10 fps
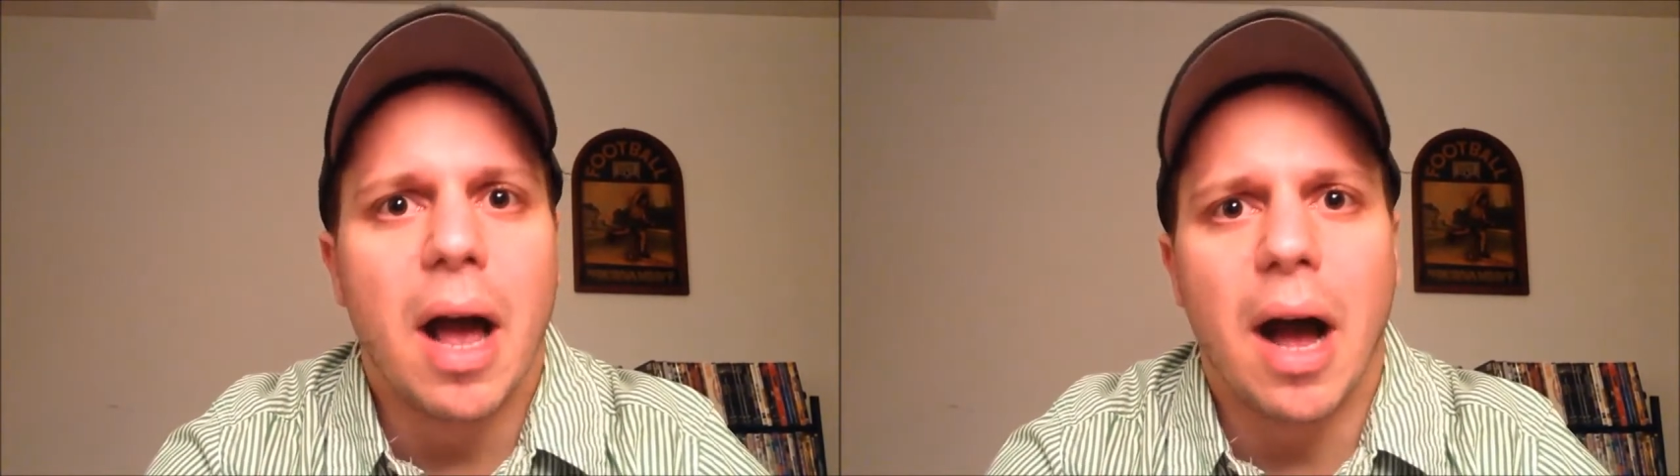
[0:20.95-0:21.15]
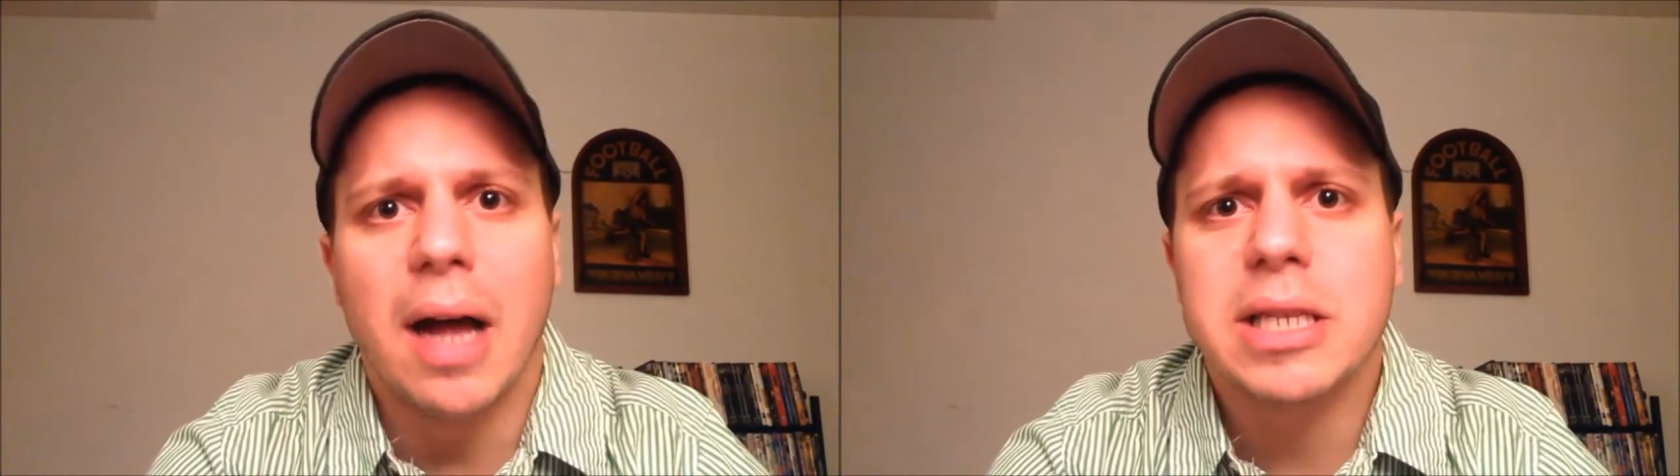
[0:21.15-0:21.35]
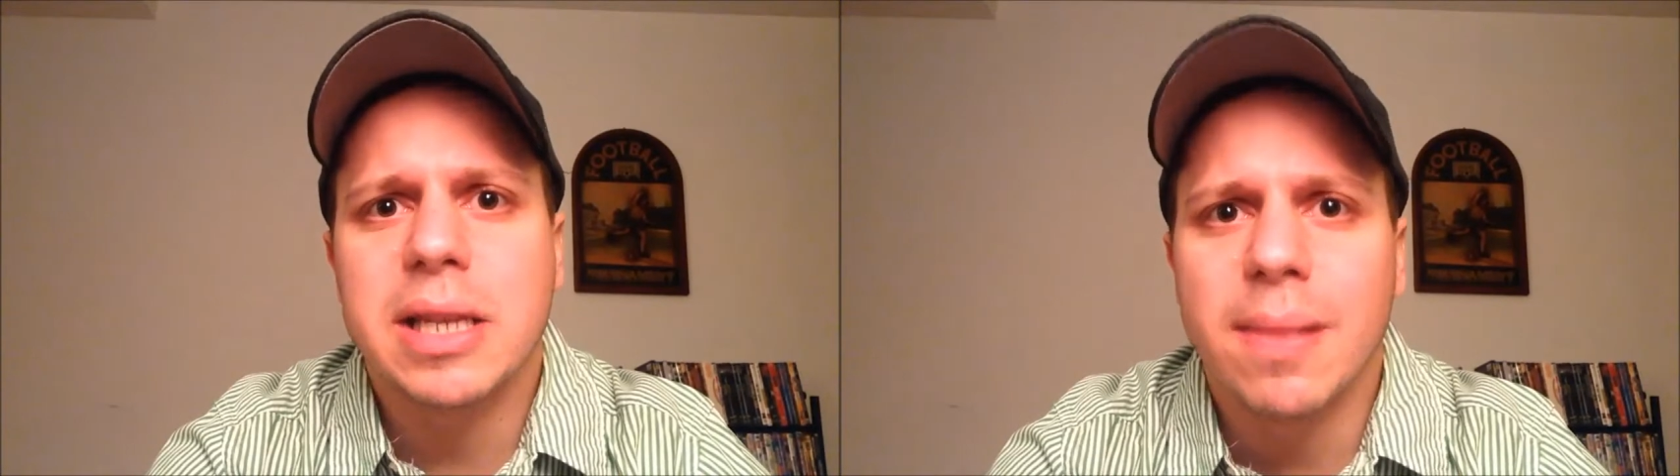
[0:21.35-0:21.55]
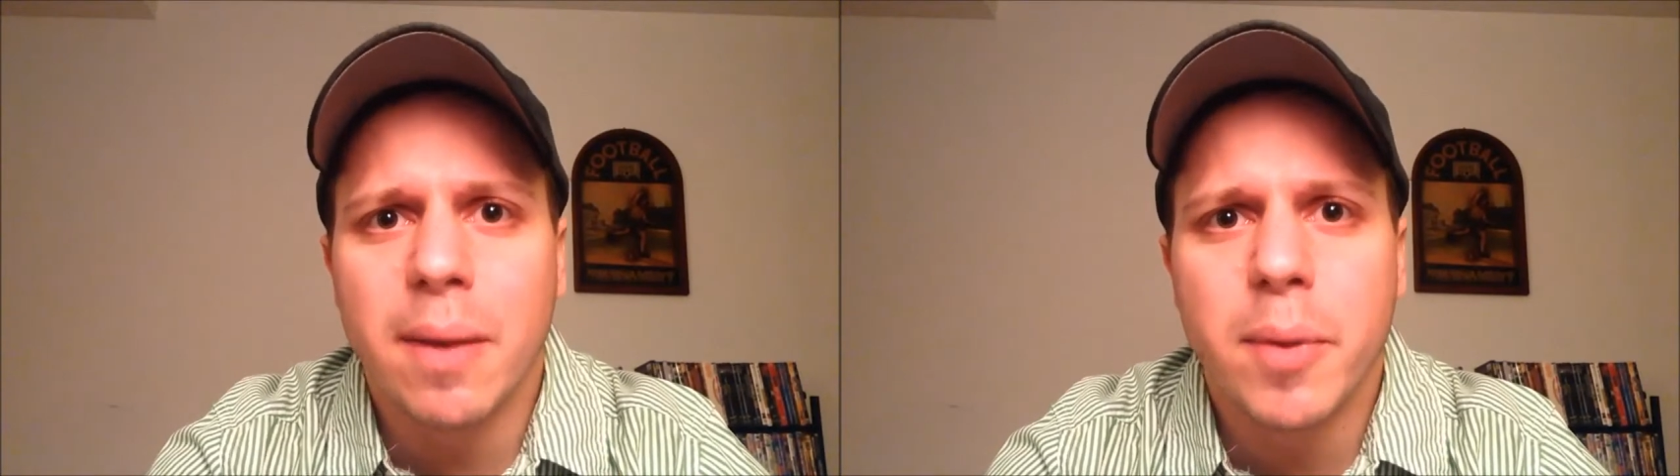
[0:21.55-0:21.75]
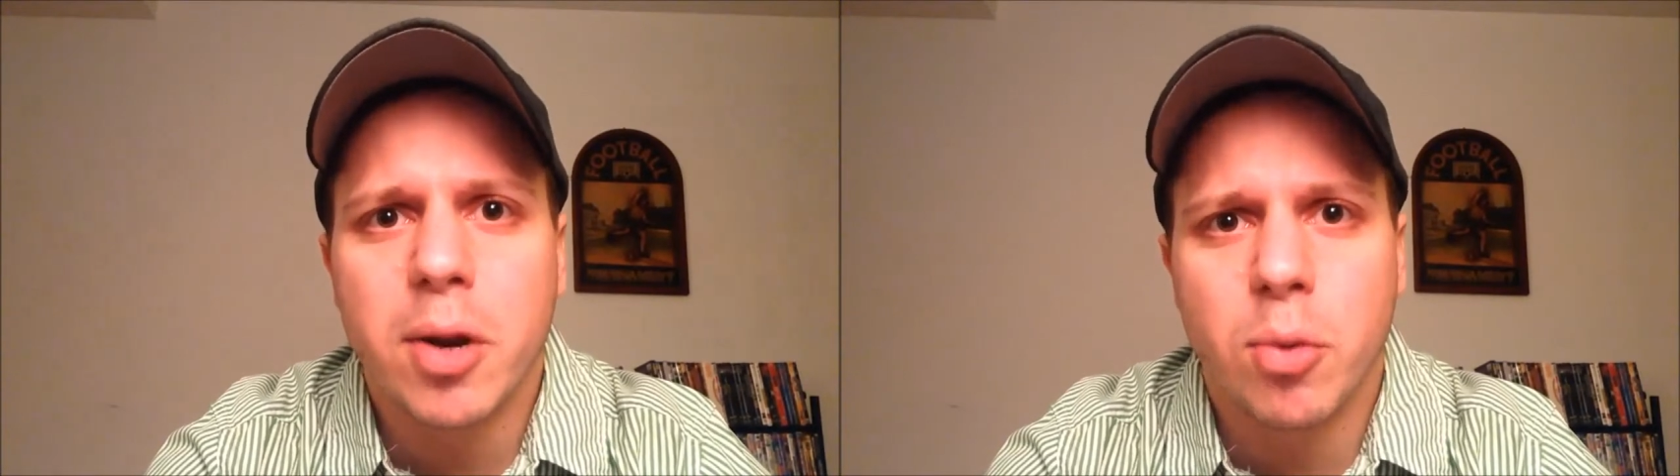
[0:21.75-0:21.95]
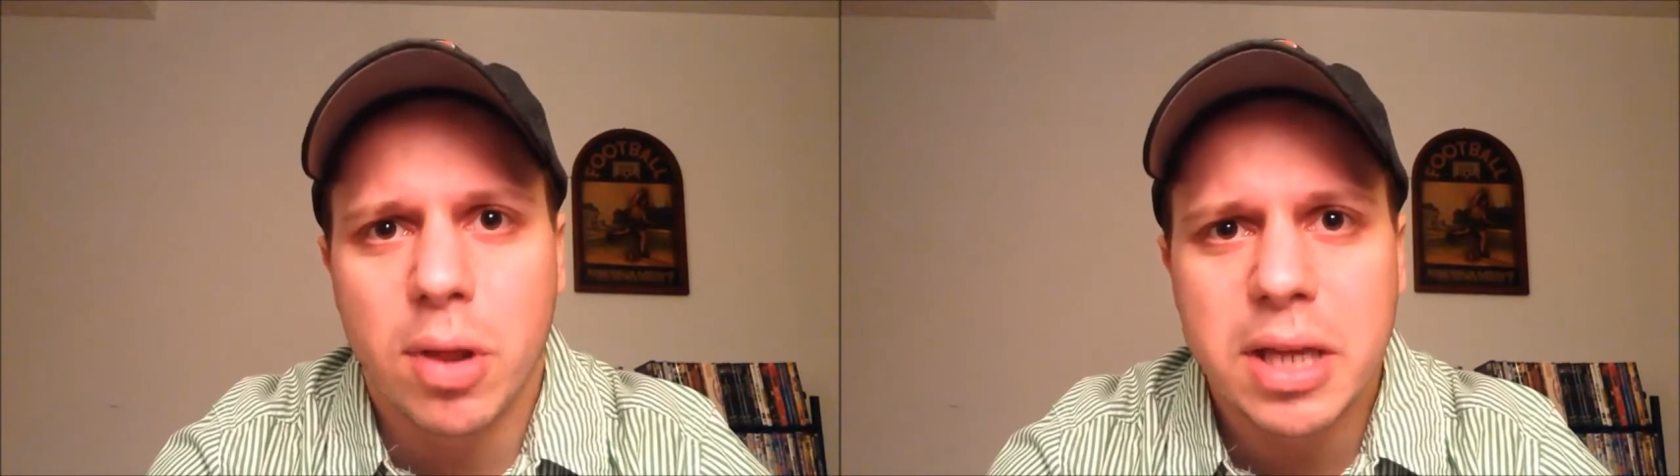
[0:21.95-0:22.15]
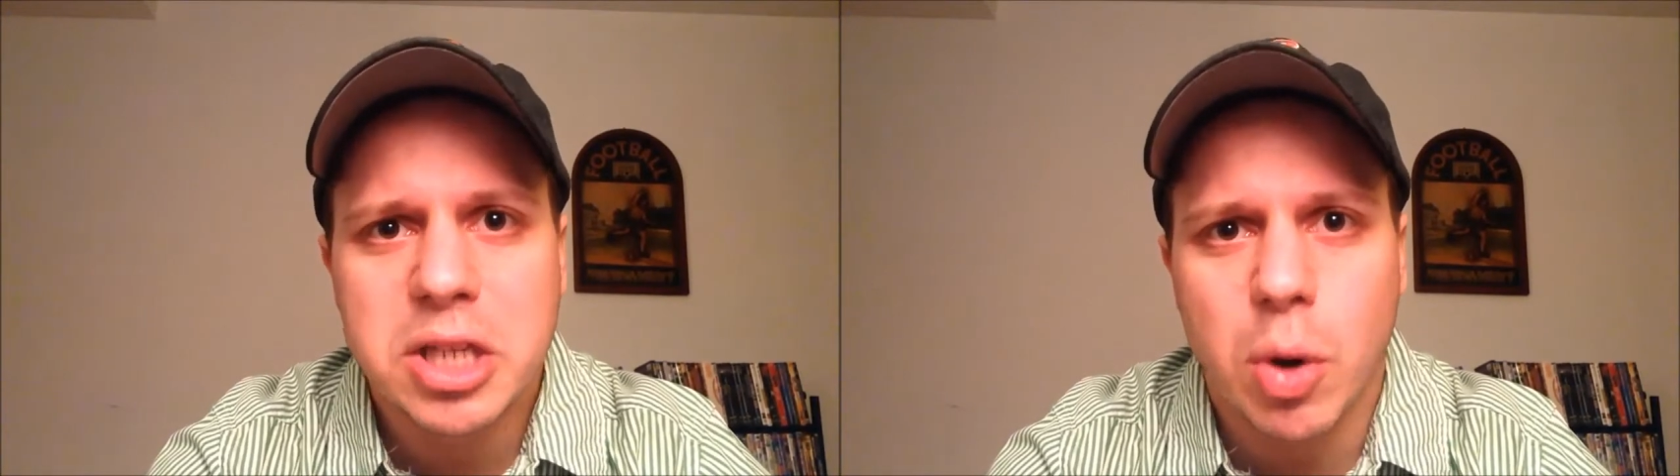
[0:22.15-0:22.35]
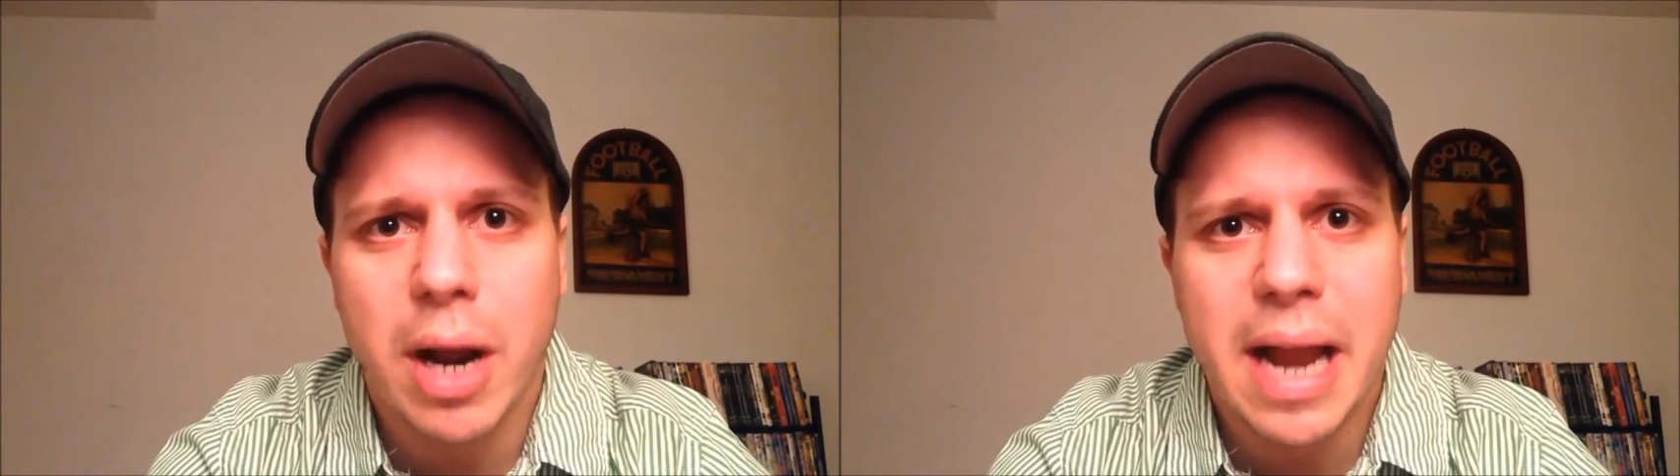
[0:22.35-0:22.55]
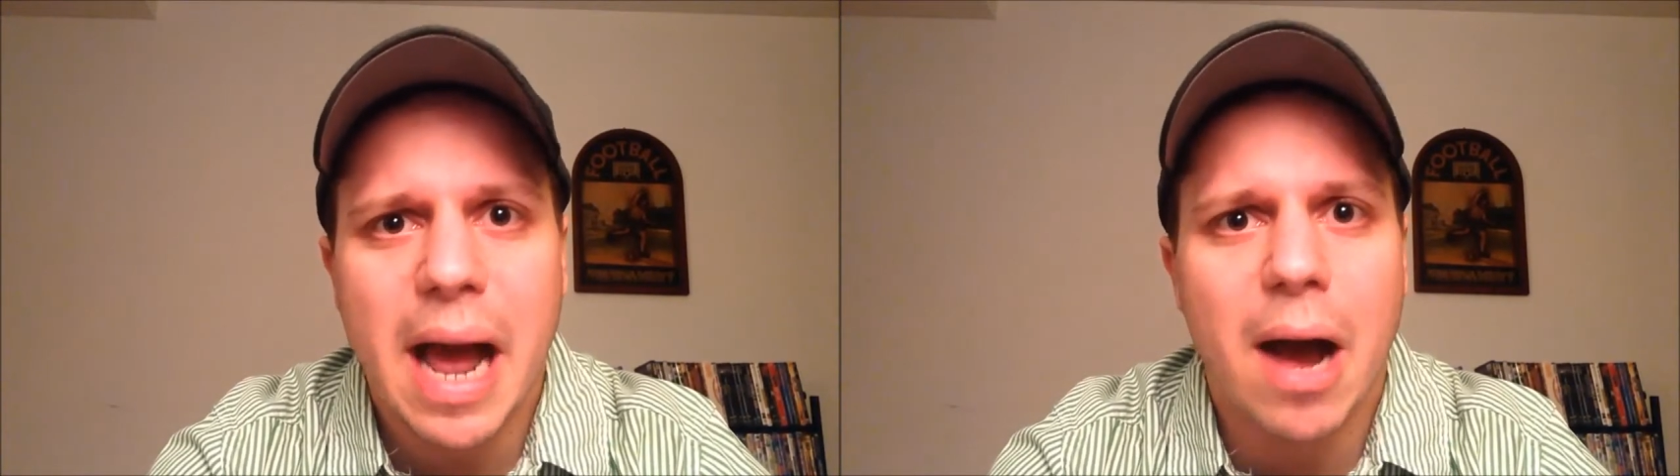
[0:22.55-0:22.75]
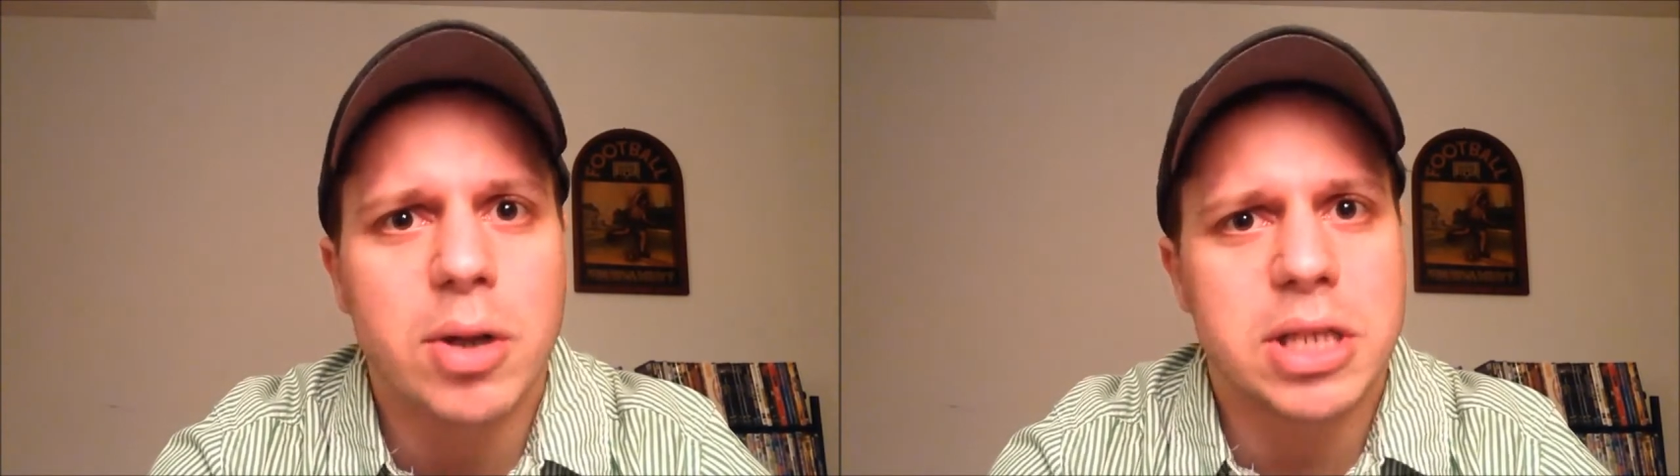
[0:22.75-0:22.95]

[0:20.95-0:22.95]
It's in limited release right now.